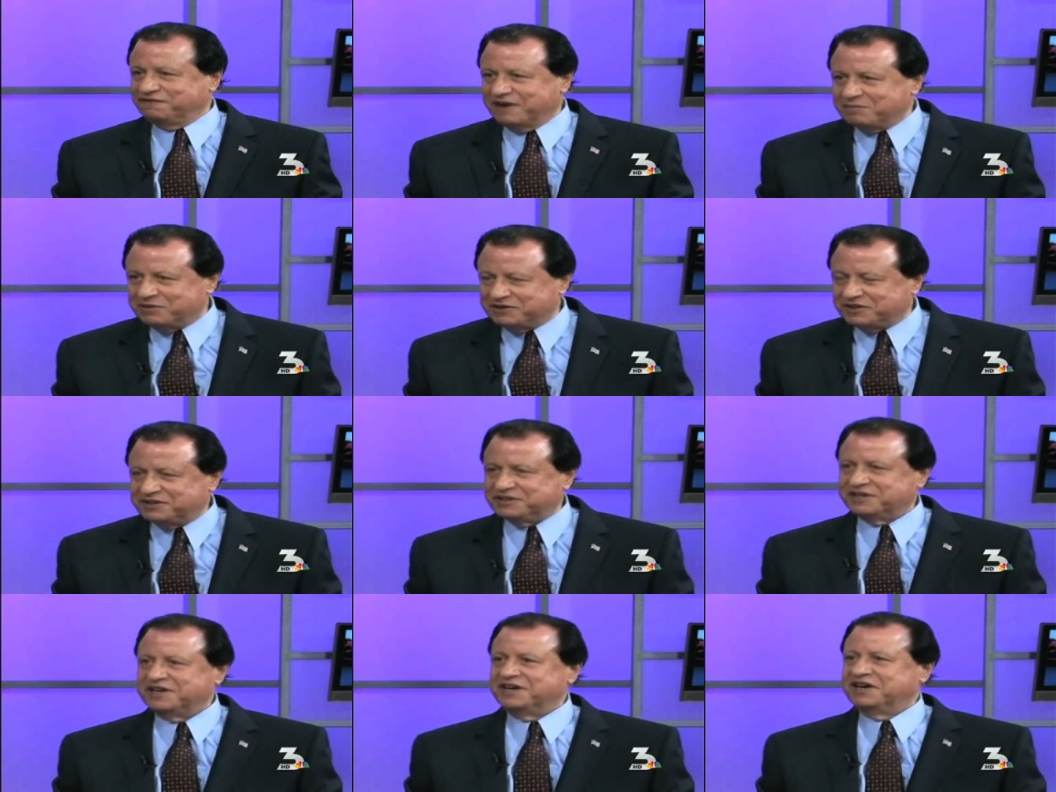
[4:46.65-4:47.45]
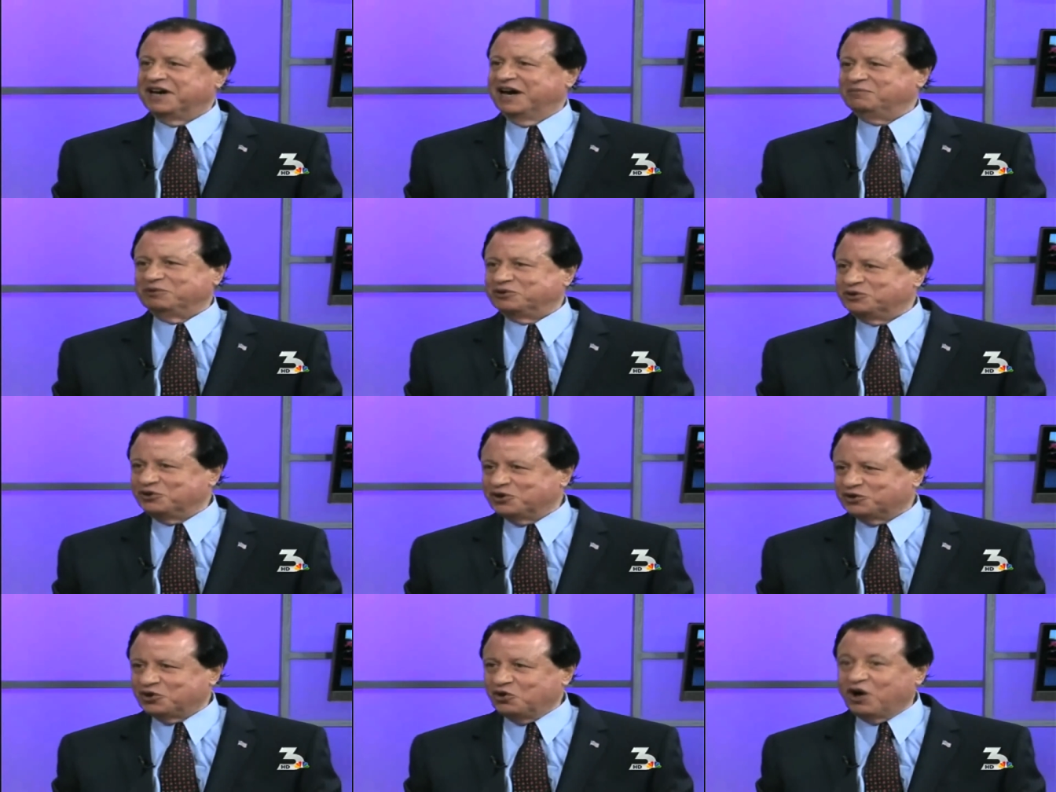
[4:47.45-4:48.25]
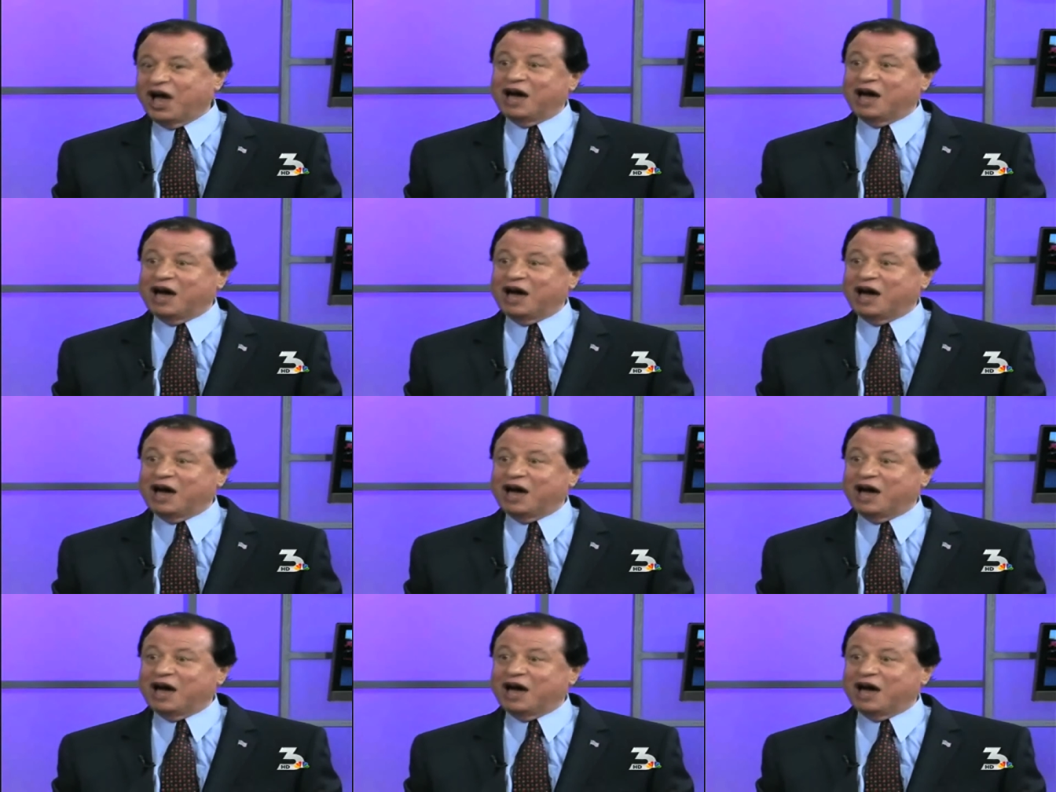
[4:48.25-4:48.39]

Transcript: a pharmacist. I'm not a doctor.